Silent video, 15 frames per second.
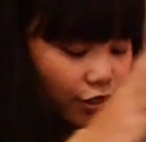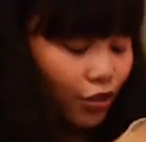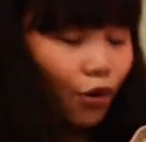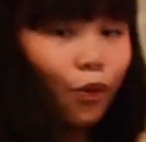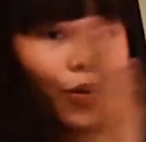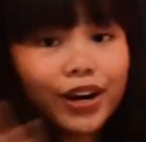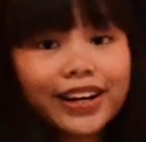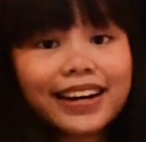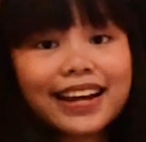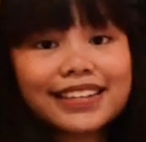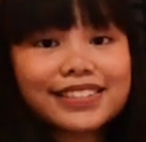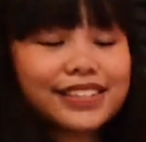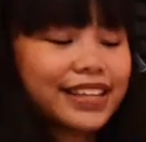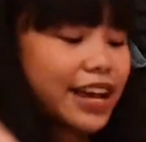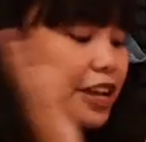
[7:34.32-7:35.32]
so
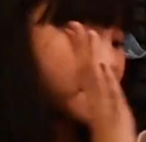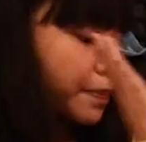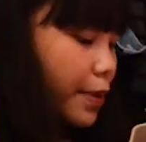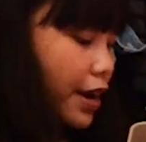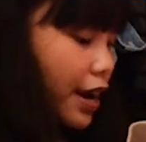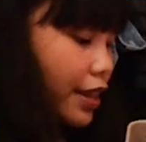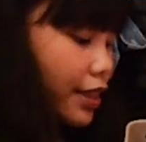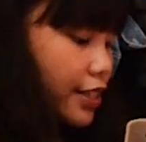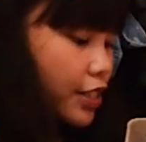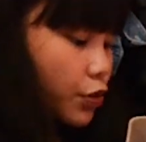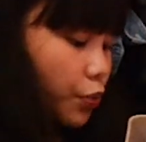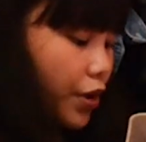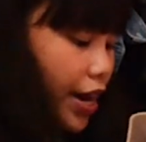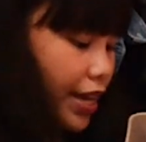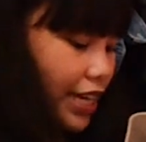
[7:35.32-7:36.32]
organized yet, but this is
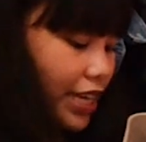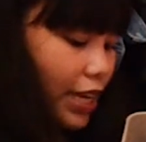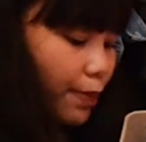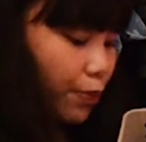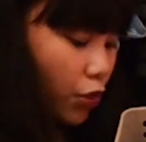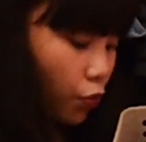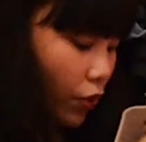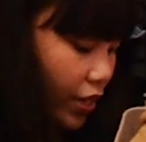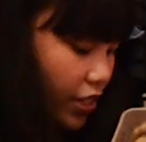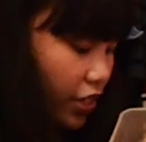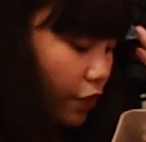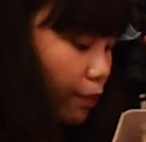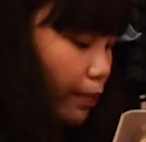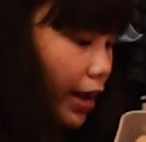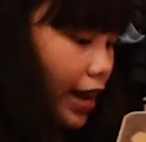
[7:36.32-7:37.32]
where I keep the rest
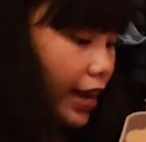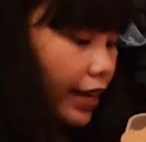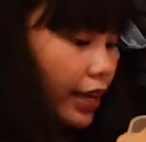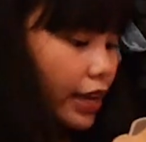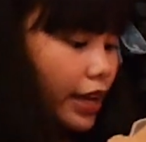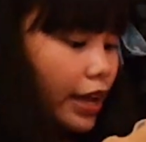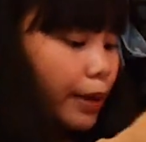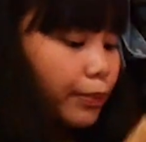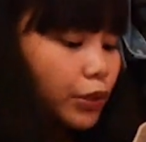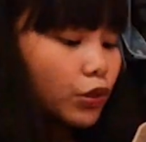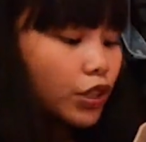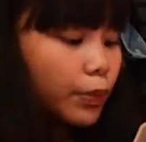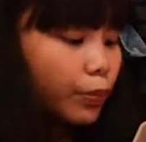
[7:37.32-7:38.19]
of my beauty